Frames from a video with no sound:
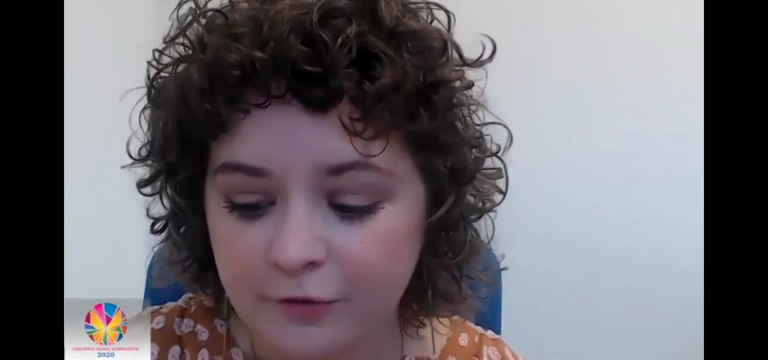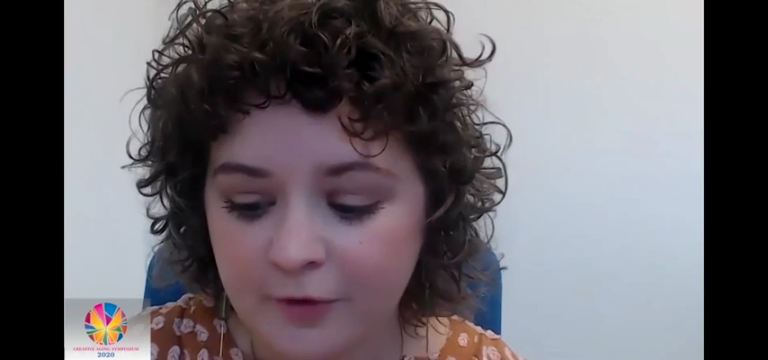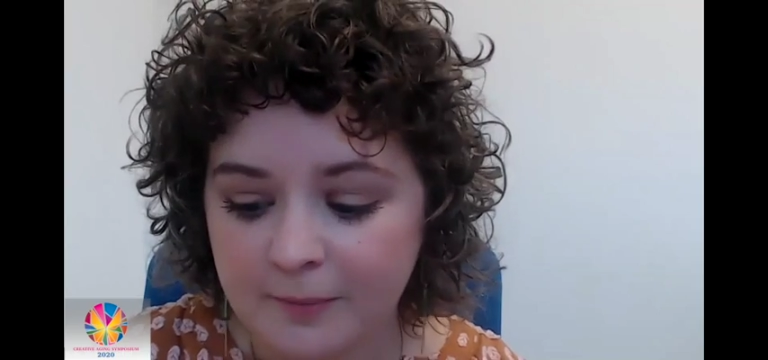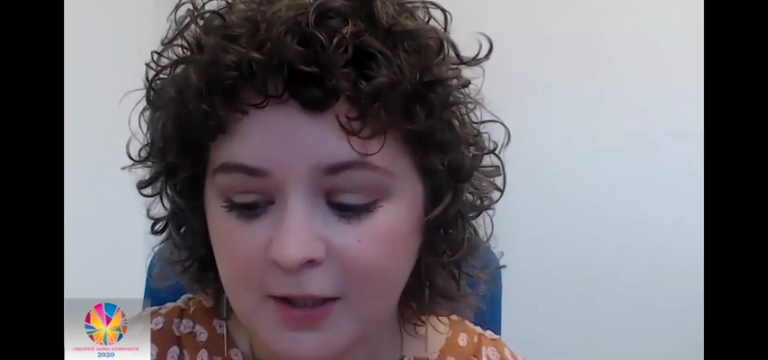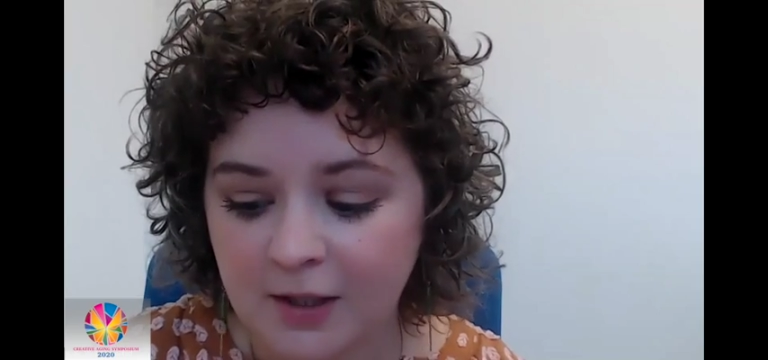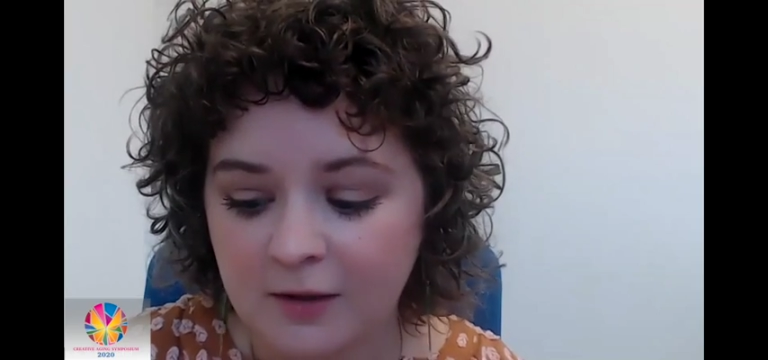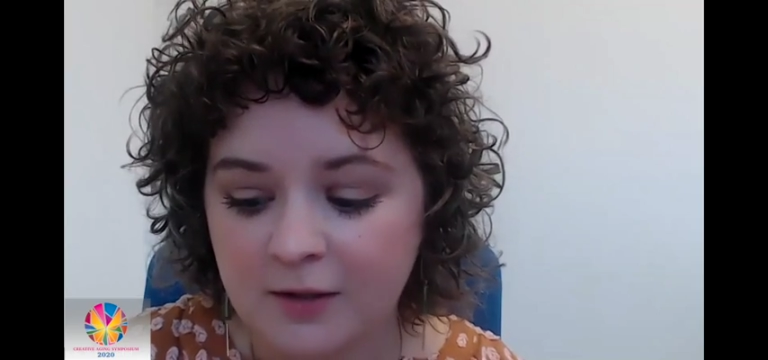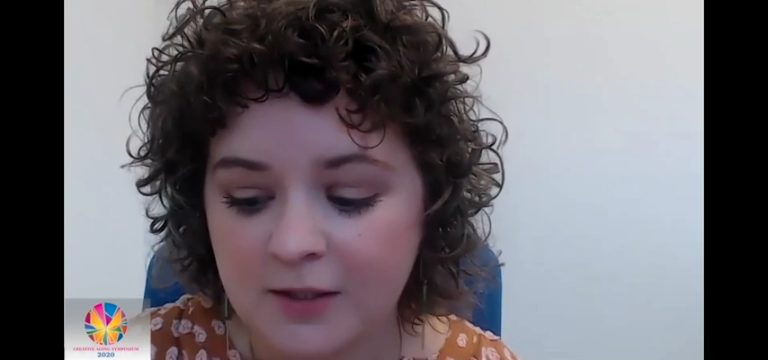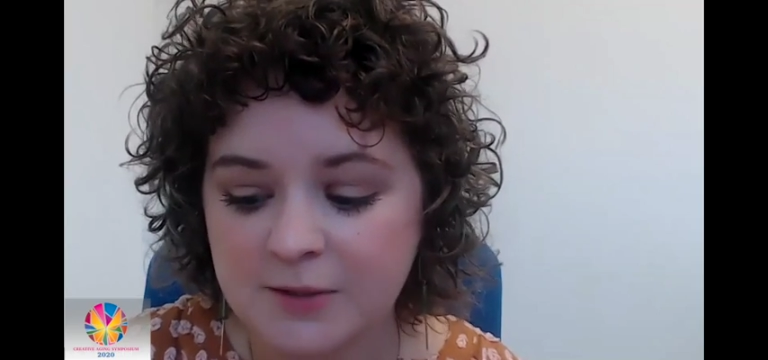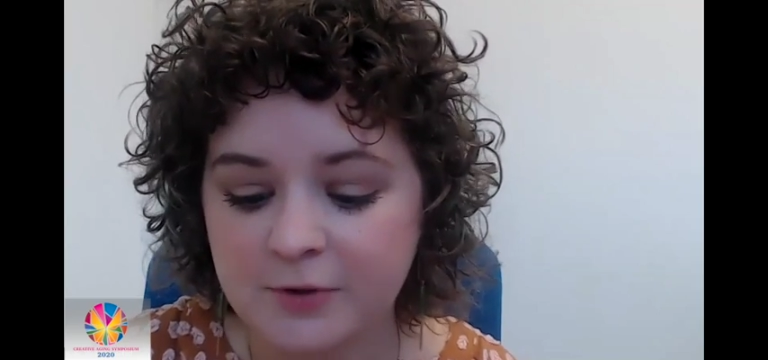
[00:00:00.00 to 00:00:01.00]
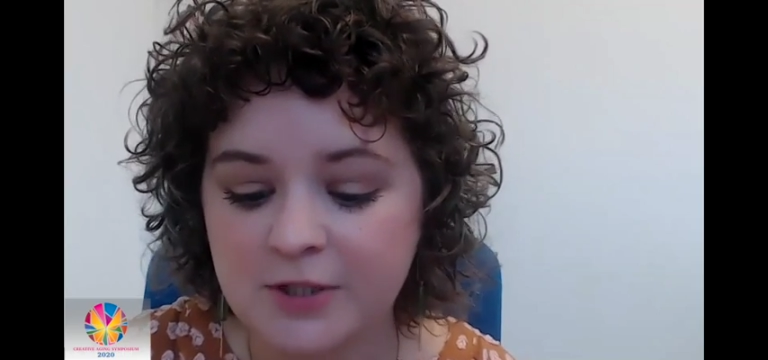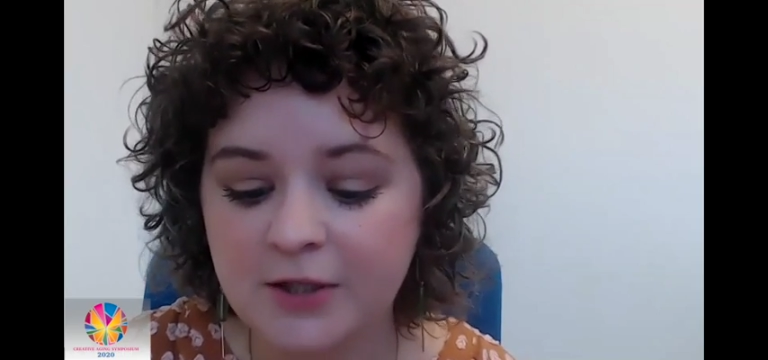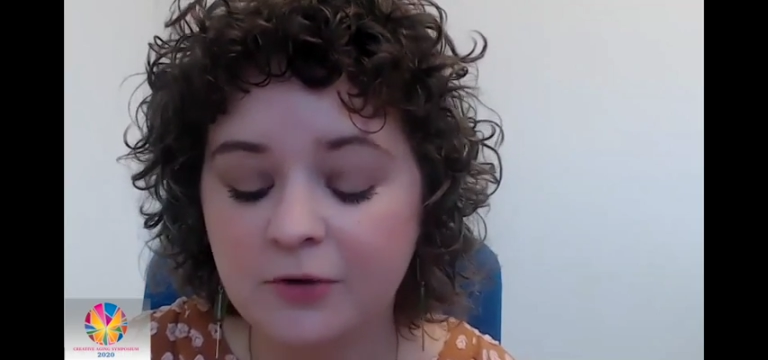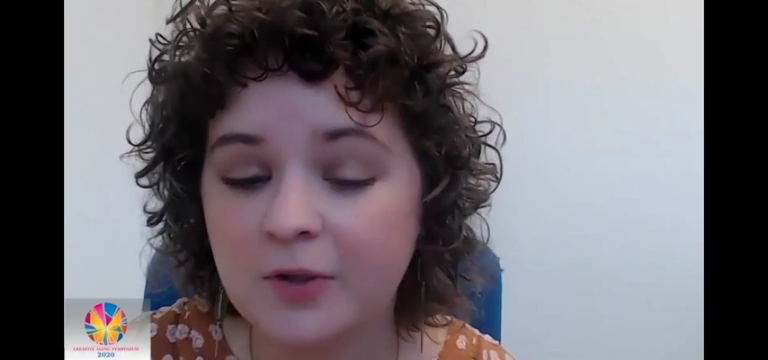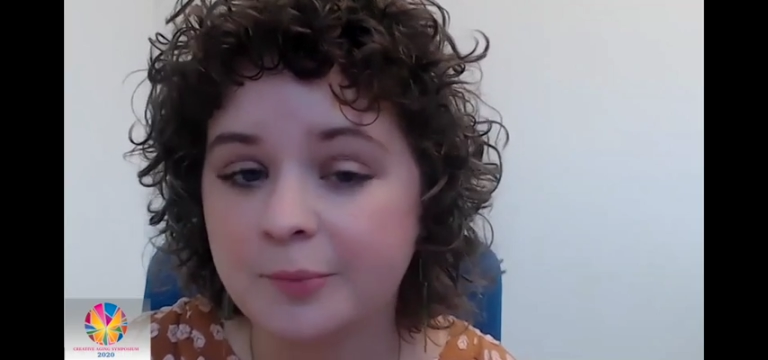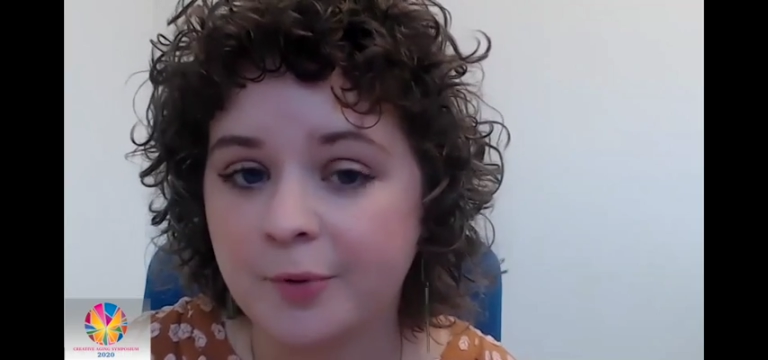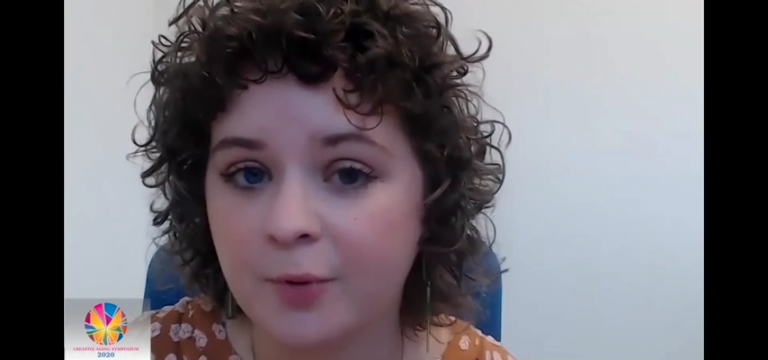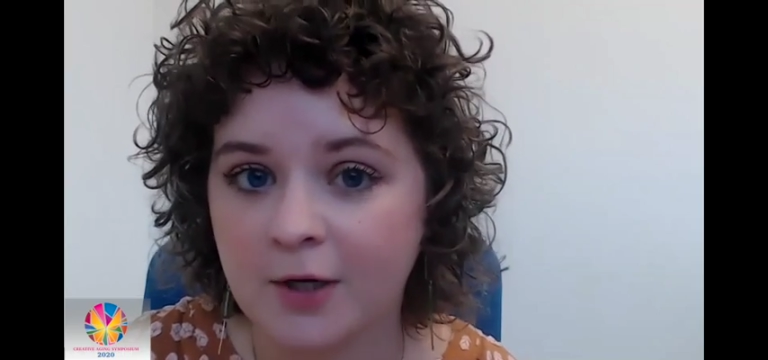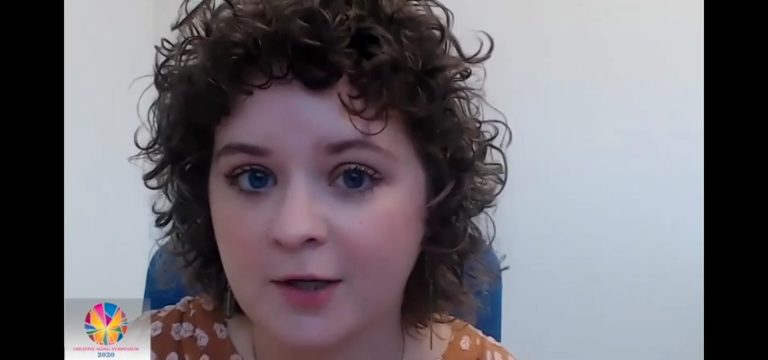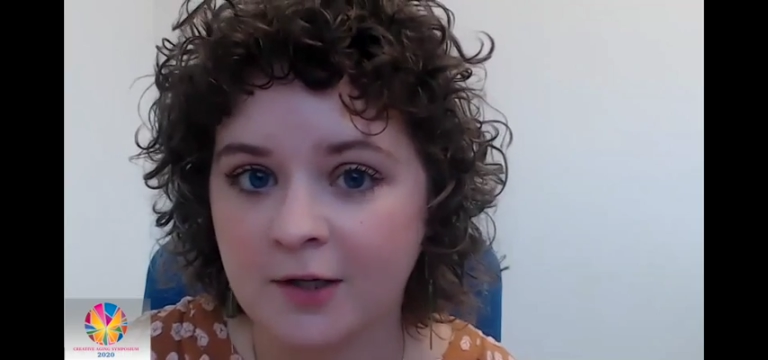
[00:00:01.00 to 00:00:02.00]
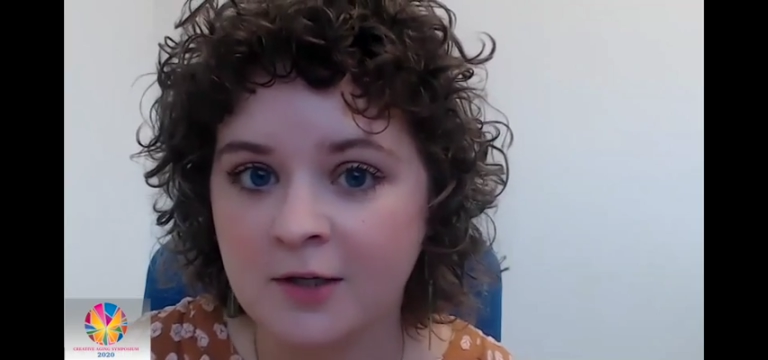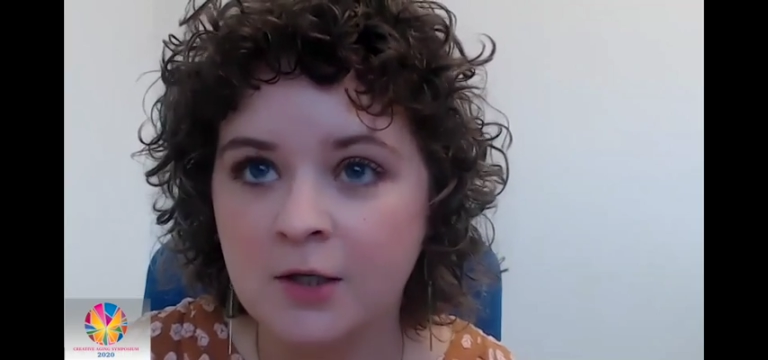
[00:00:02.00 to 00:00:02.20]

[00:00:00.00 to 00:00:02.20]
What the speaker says: for me and is particularly important